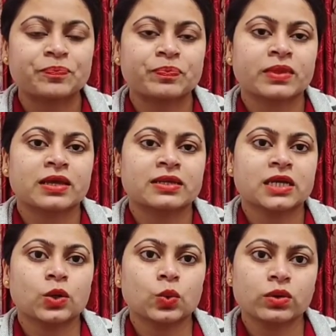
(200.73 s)

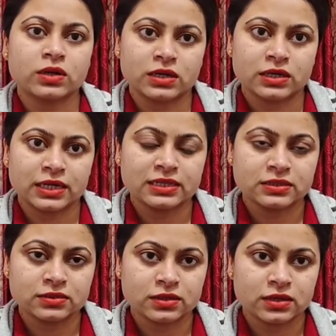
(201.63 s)
Now
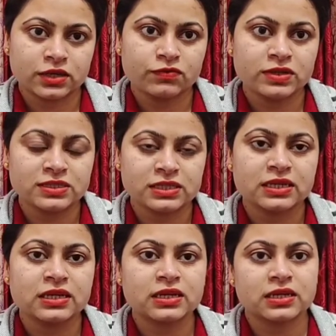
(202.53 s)
if we
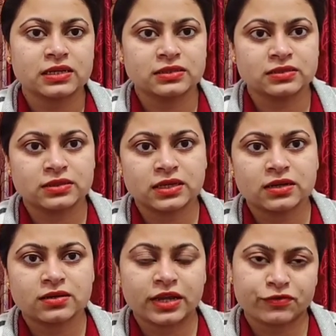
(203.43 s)
see in the
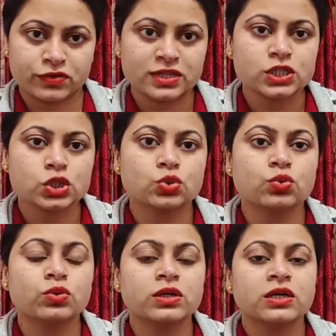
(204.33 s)
reference to
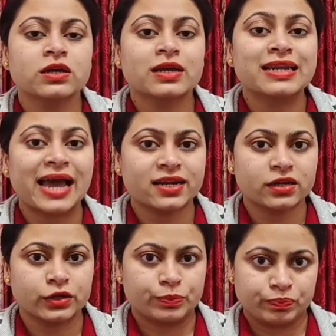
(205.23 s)
ladder
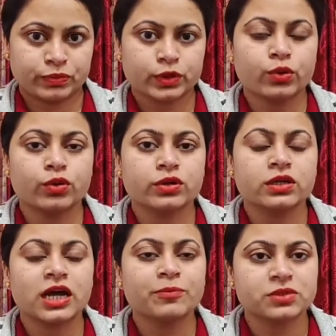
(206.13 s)
or
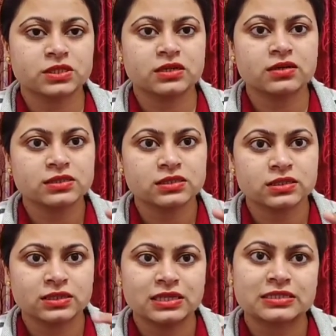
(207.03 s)
upstairs
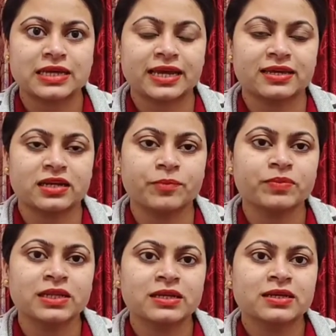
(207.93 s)
this diagram,
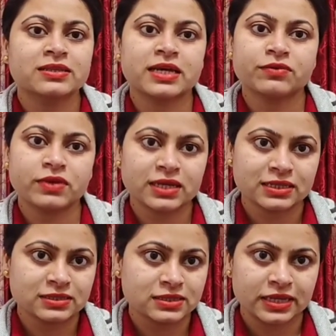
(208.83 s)
then we can
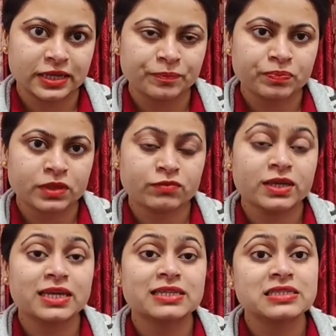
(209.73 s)
say, we
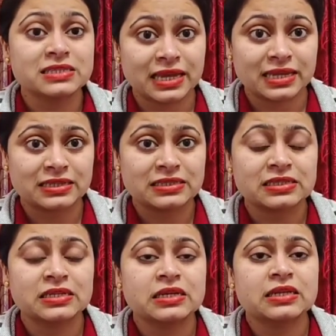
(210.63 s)
can sense
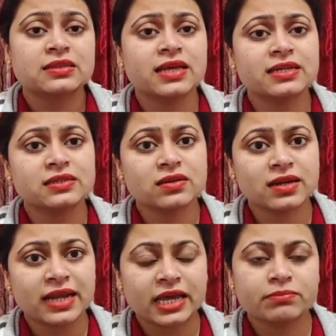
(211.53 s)
that the
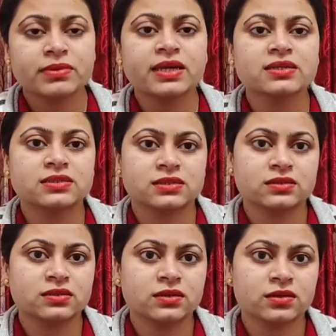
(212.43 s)
climax
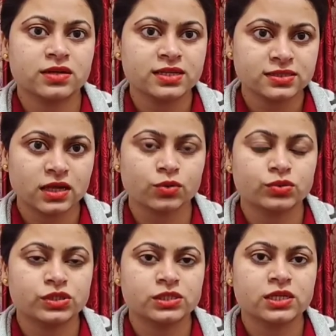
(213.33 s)

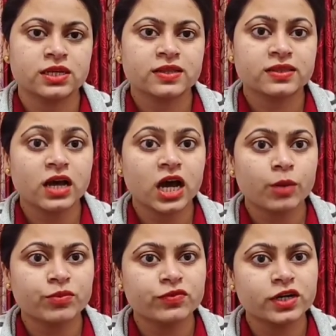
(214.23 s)
resounds the
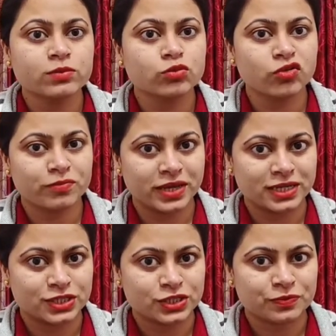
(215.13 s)
upward
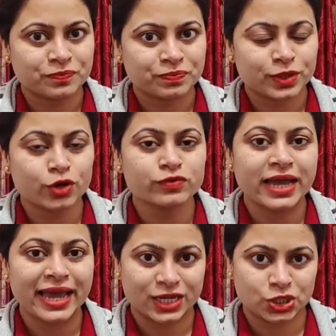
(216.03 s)
movement of the
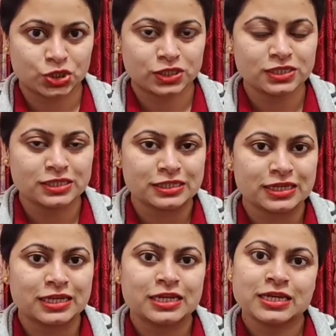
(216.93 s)
actions
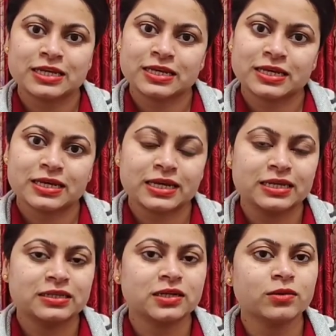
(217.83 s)
in
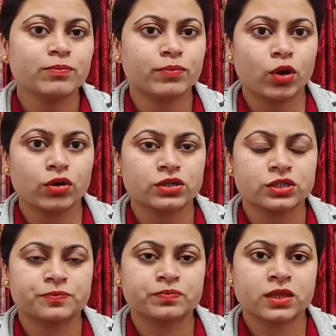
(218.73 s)
the plot.
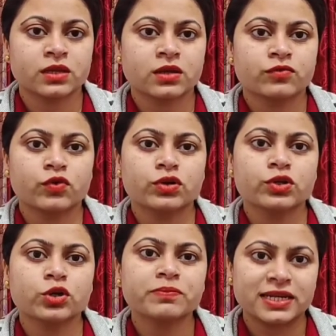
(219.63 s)
For your
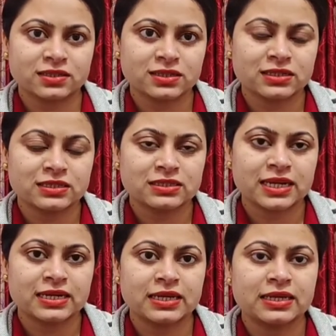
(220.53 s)
better
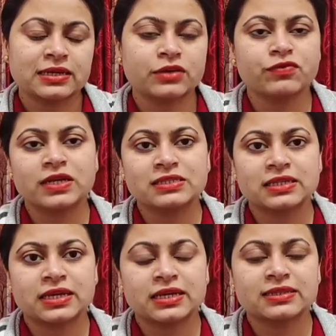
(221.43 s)
understanding, if I
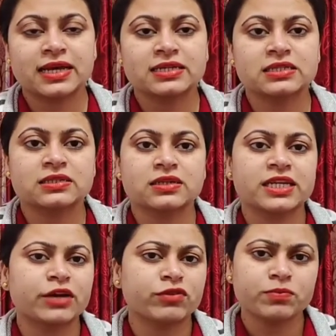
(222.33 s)
say that in
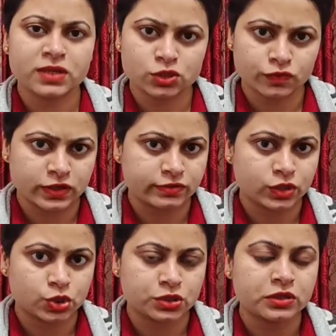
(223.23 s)
every piece of
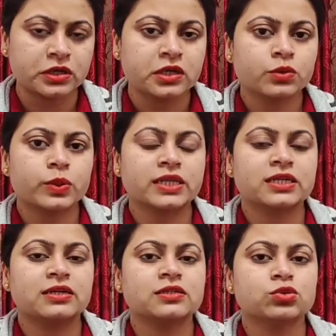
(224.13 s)
literature, whether it
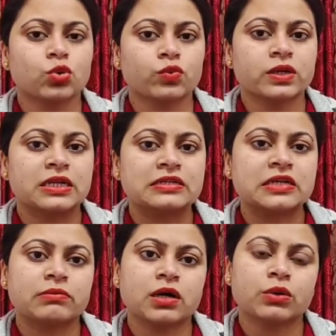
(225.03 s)
is novel,
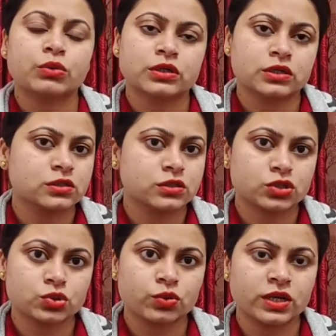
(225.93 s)
drama or a
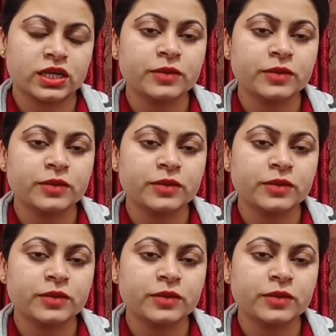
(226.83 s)
story,